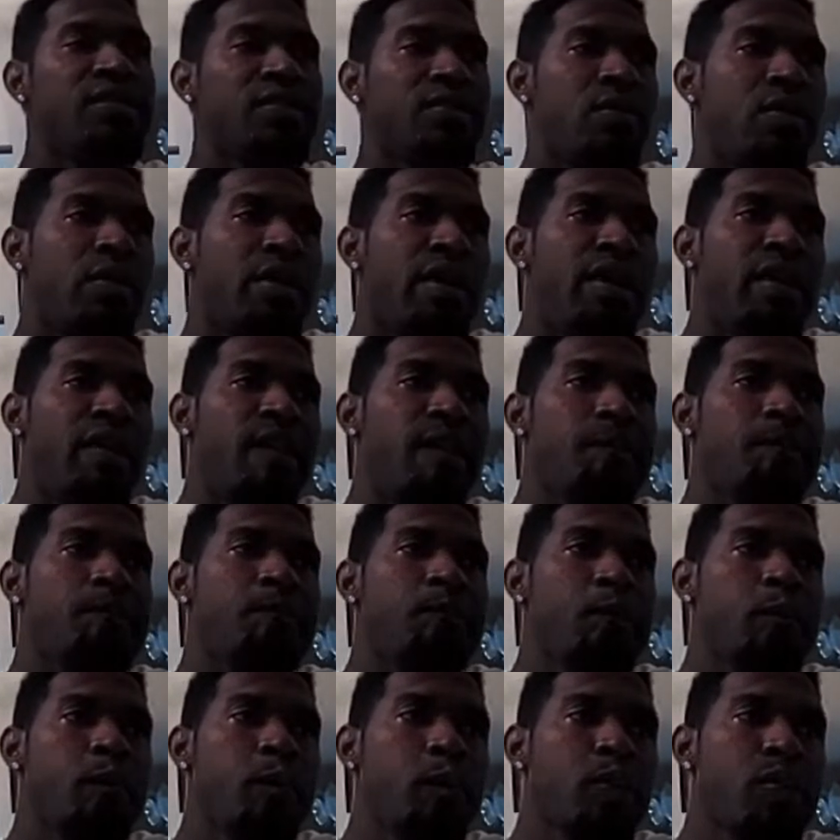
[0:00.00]
of the squad
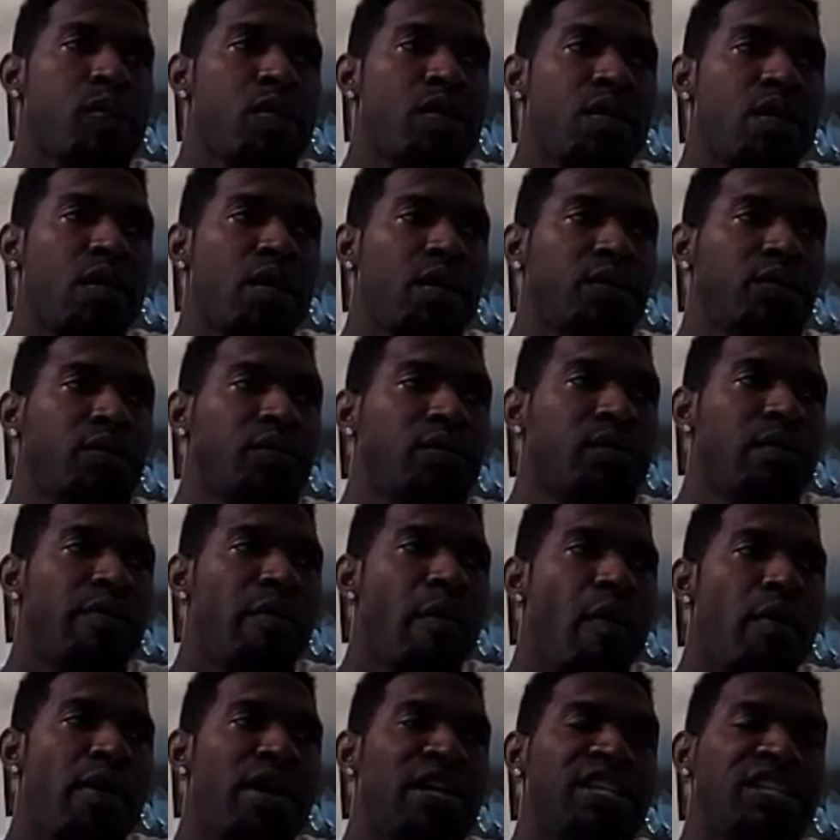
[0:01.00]

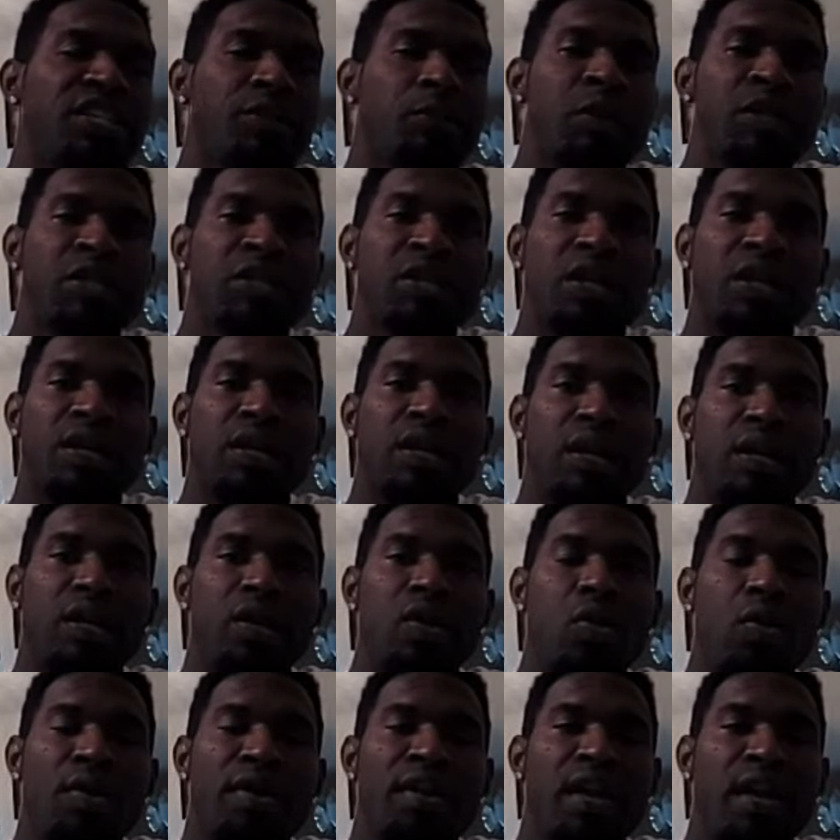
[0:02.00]

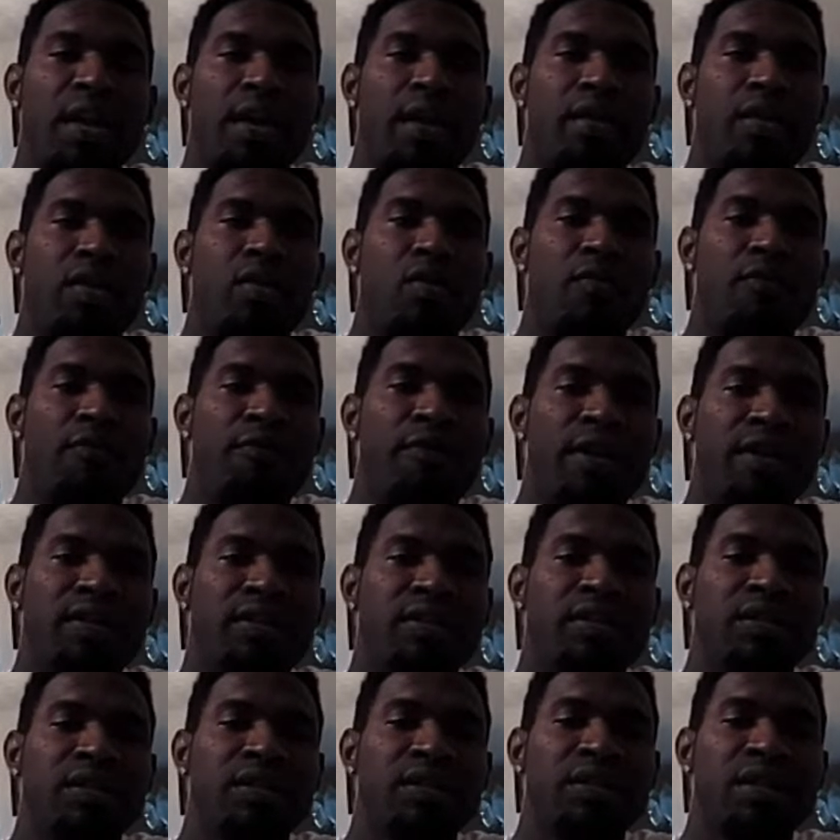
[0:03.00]
especially the UK new
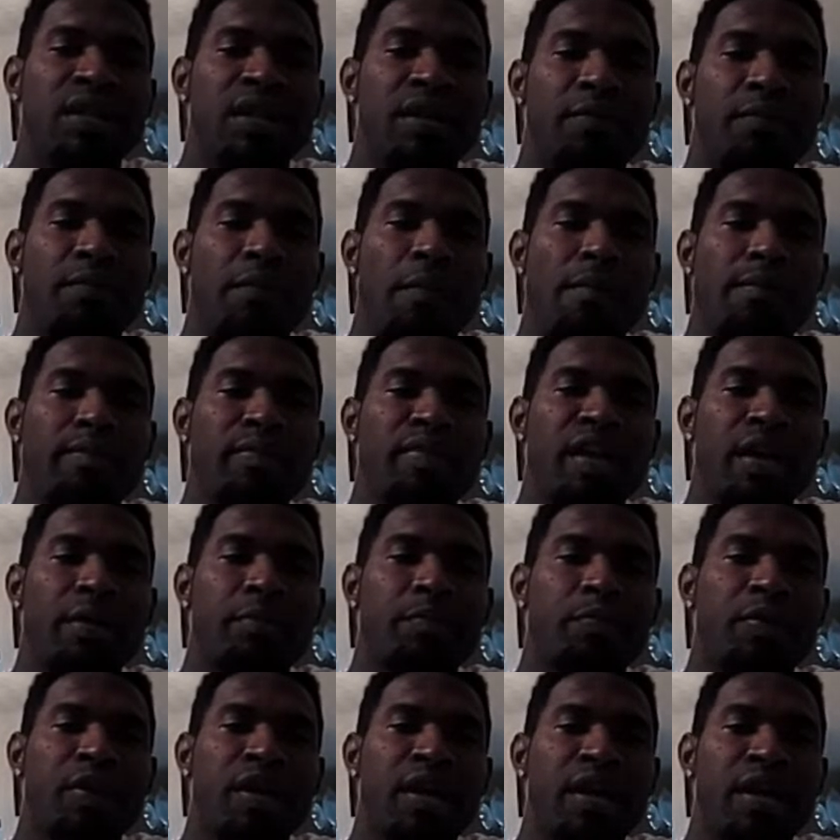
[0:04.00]
faces them
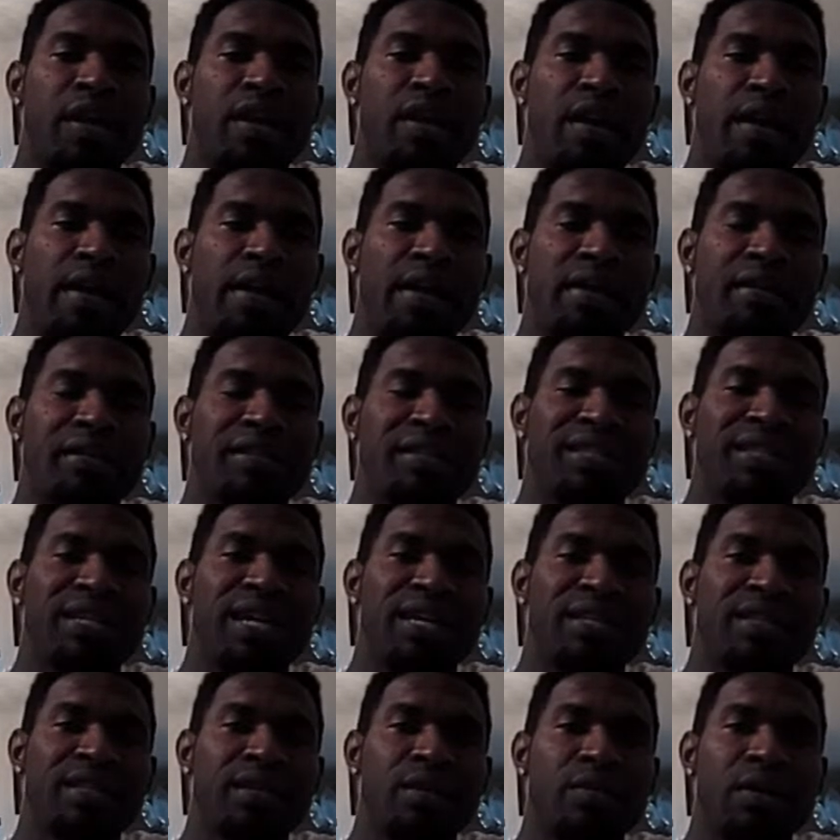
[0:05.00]
that played
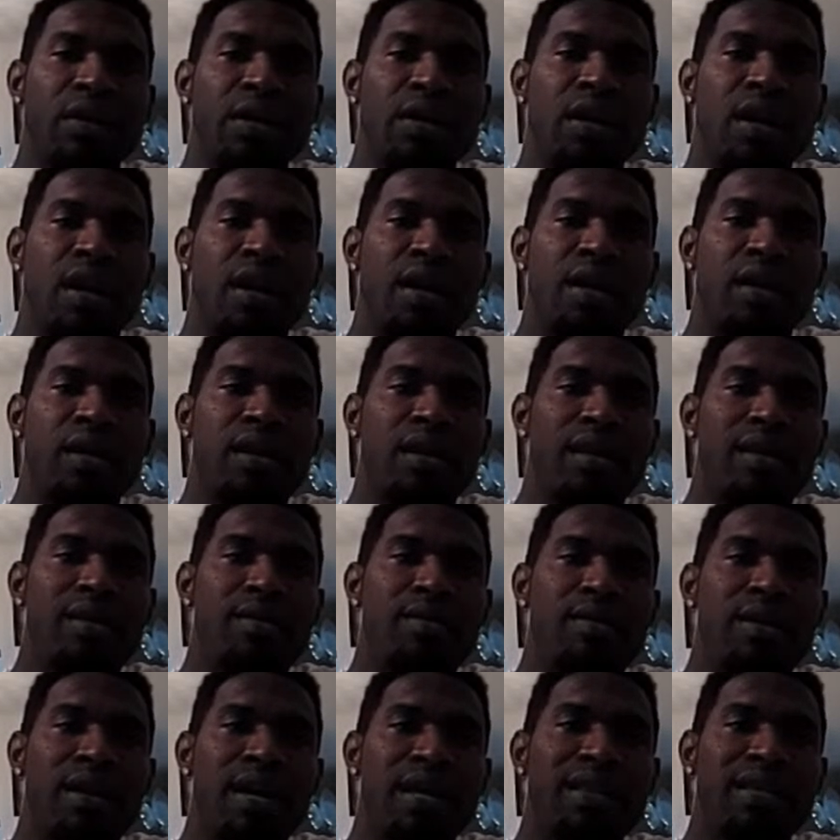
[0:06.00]
against Costa Rica in
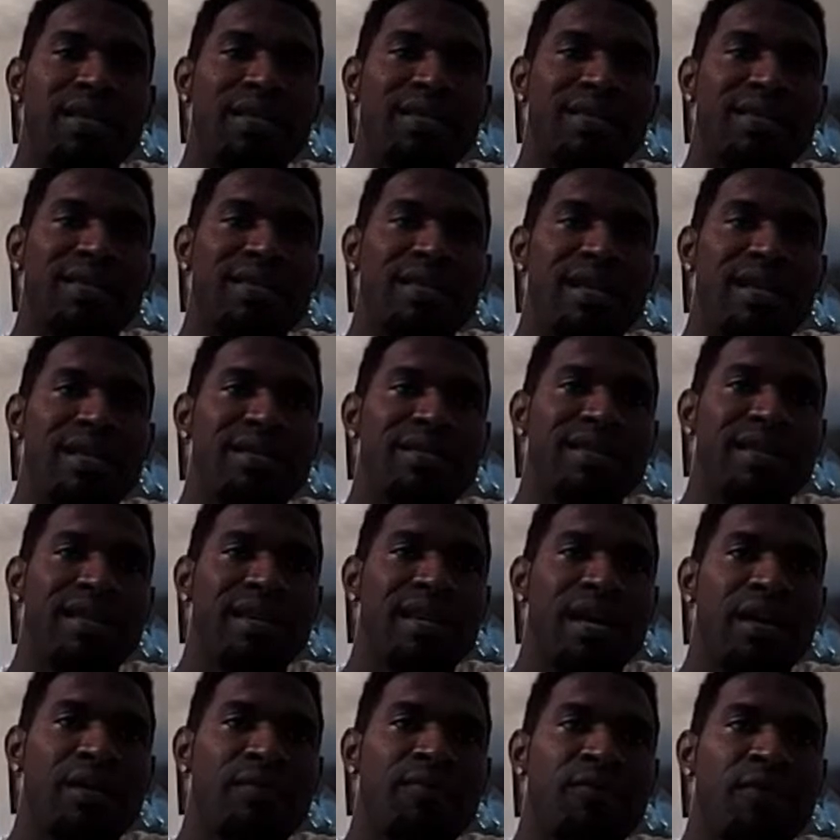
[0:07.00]
the United
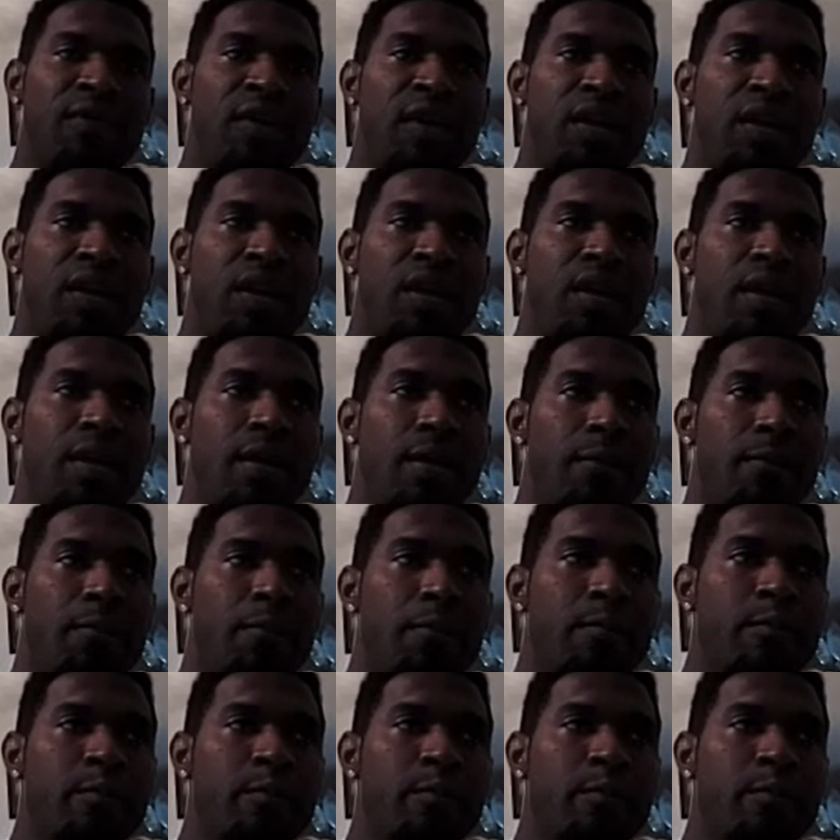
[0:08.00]
States in that friendly.